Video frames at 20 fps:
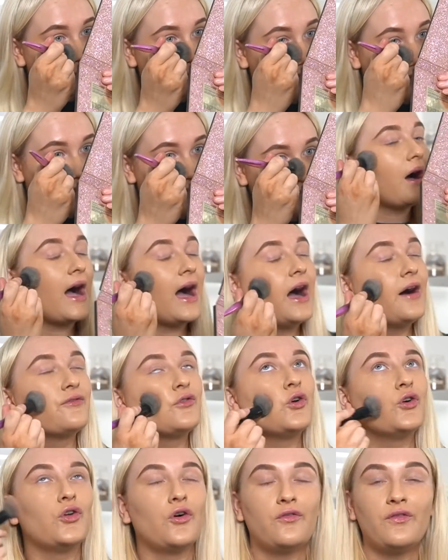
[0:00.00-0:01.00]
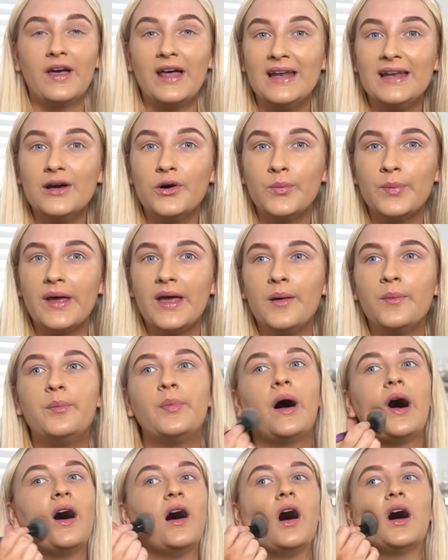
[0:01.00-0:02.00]
But I have gone off it a little bit,
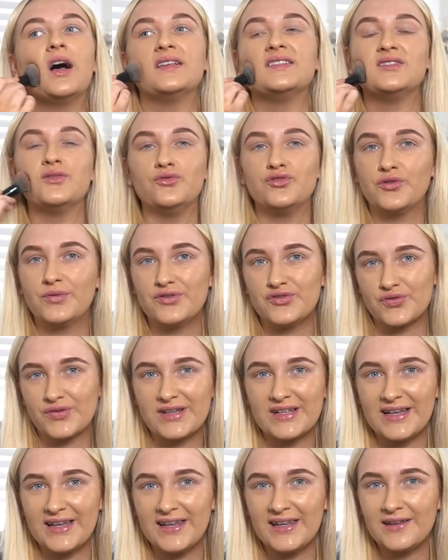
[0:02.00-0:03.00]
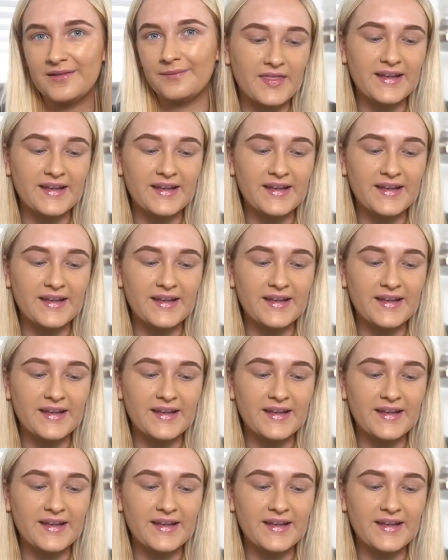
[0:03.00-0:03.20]
but I still do enjoy cleaning.